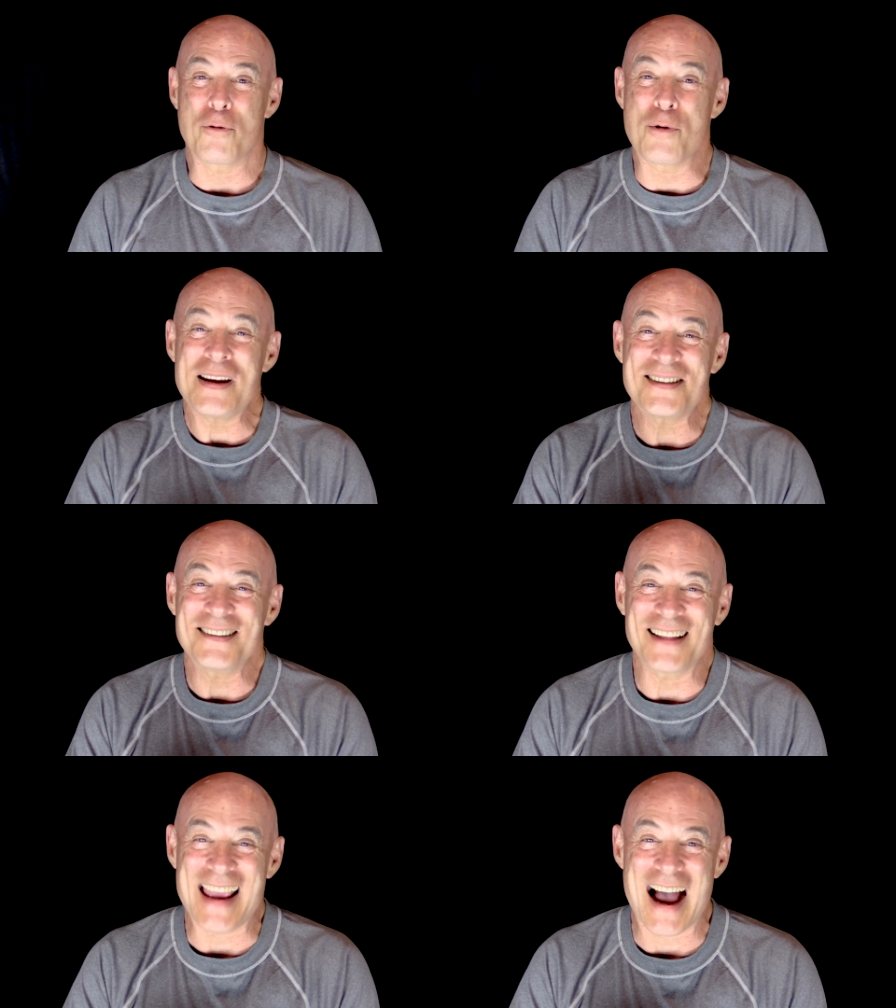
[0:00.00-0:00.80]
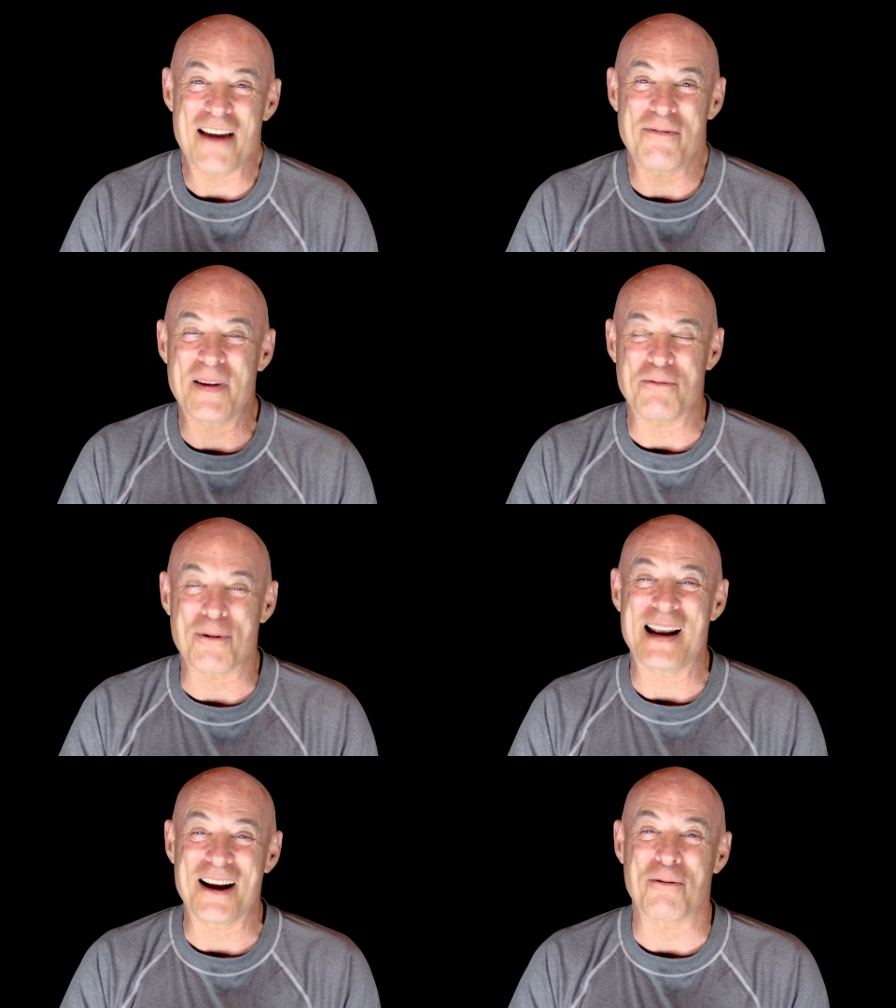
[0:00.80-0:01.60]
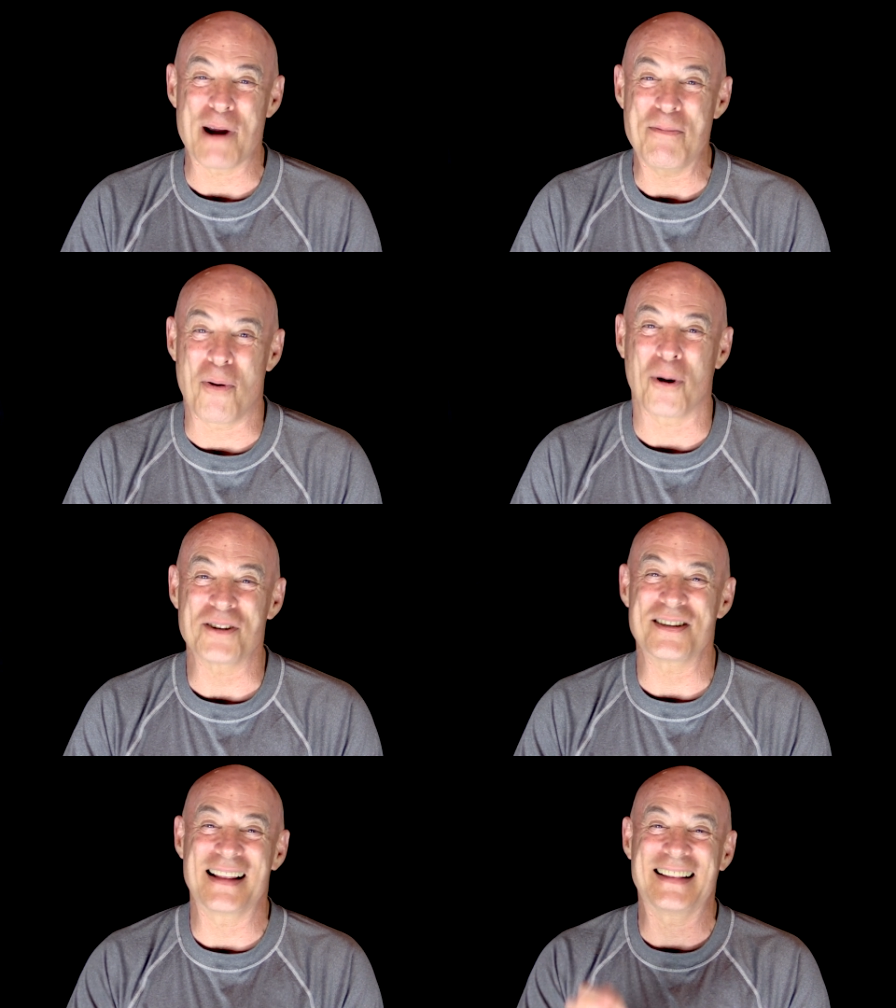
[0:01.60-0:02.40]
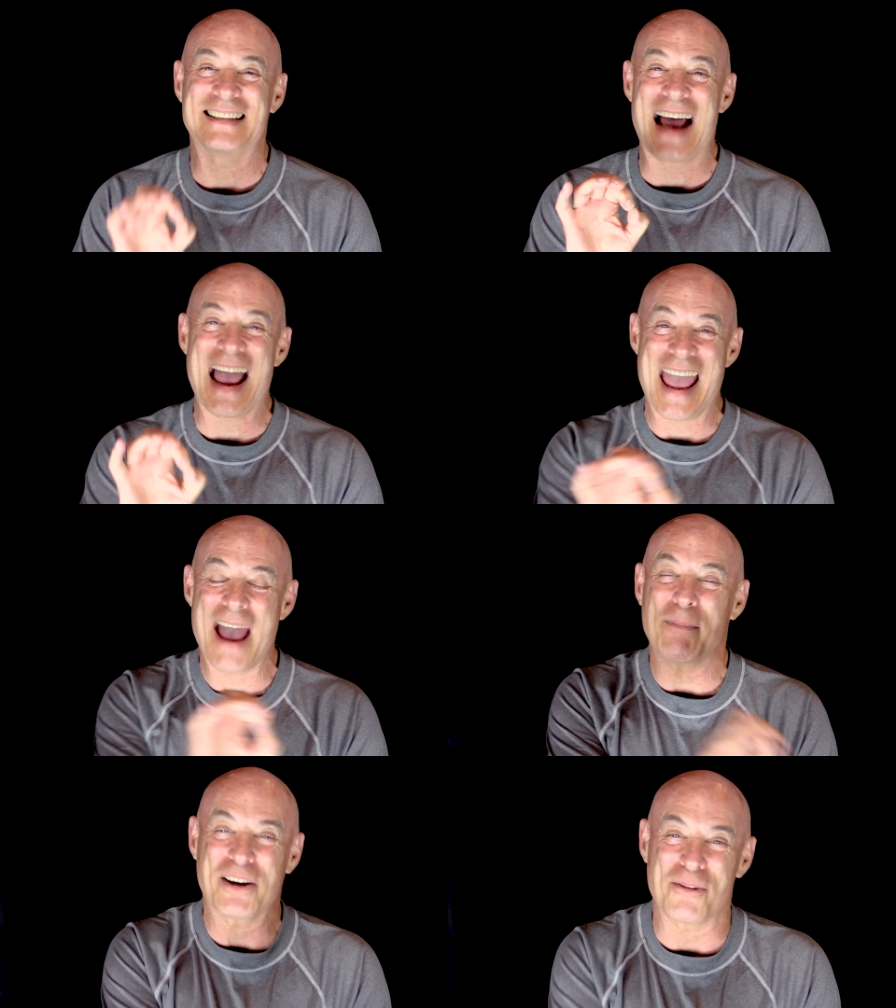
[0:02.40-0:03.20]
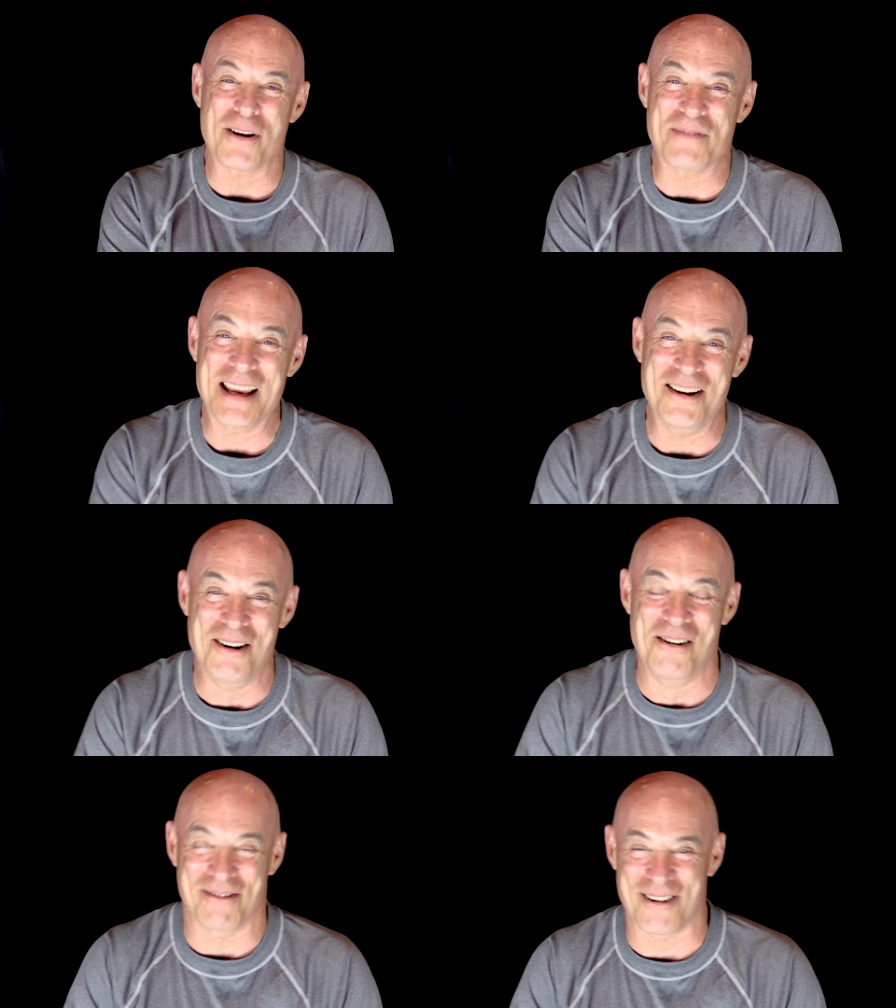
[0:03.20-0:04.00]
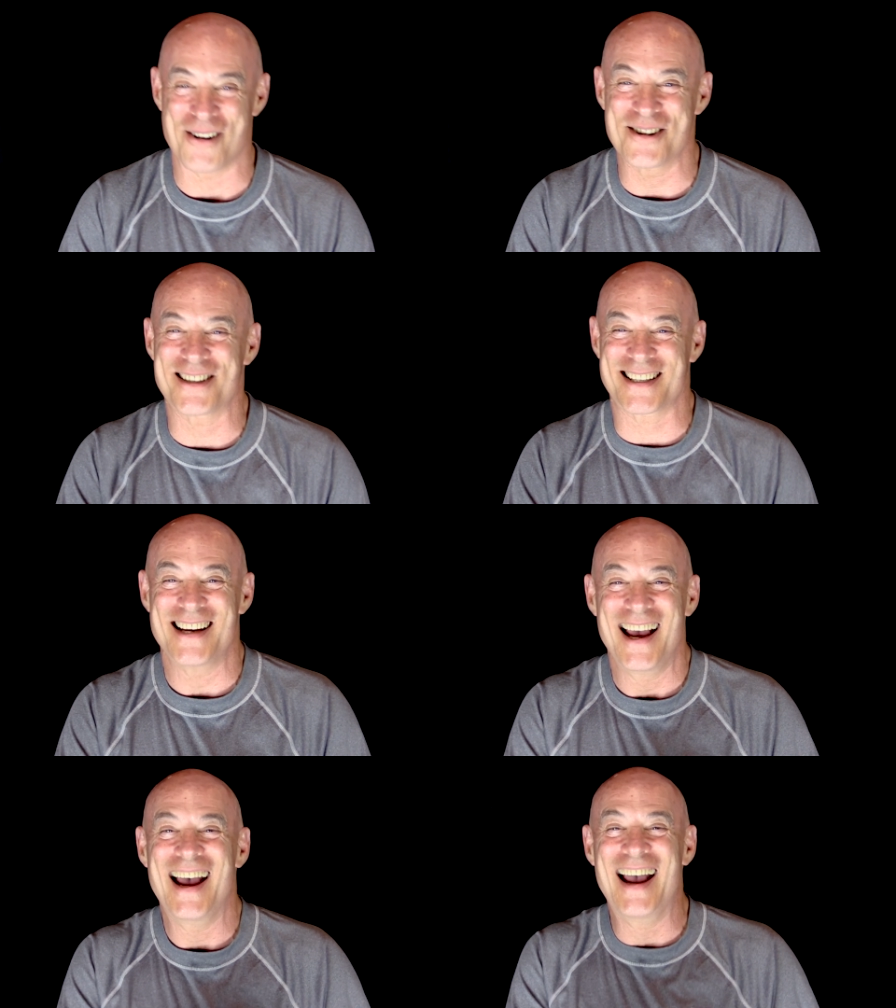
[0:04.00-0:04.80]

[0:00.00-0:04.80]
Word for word: Recently, I've been reading reports that the diameter of the universe